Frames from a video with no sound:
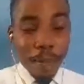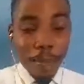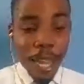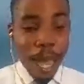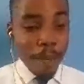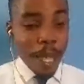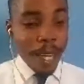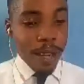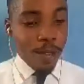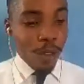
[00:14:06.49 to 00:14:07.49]
I
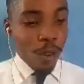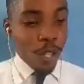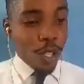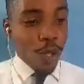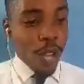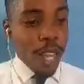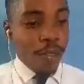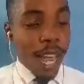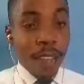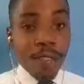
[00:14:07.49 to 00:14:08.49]
mean, for us to live
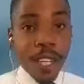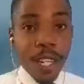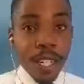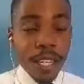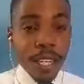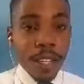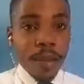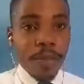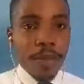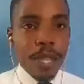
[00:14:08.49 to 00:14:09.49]
life daily.
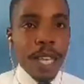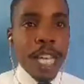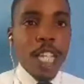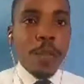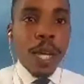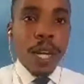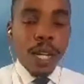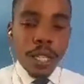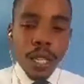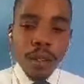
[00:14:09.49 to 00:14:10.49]
It's
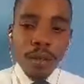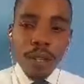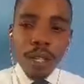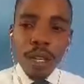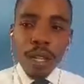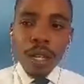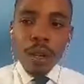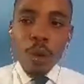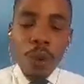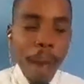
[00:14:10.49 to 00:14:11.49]
because
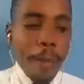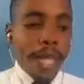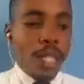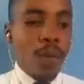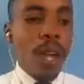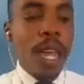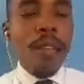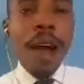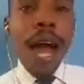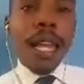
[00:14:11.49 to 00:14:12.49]
we are meant to
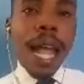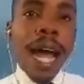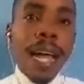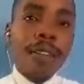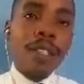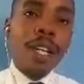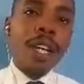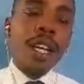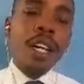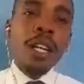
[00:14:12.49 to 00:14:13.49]
live our lives
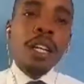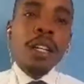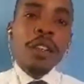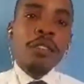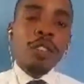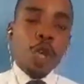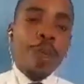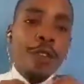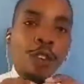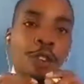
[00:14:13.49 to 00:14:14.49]
to
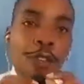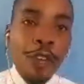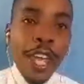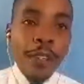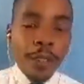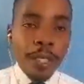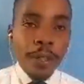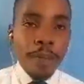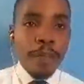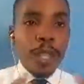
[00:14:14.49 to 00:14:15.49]
be fulfilled
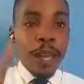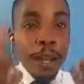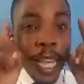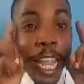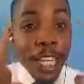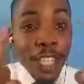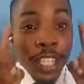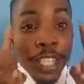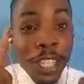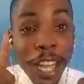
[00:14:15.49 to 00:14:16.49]
each
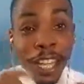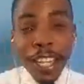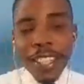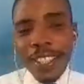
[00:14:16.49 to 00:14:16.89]
day.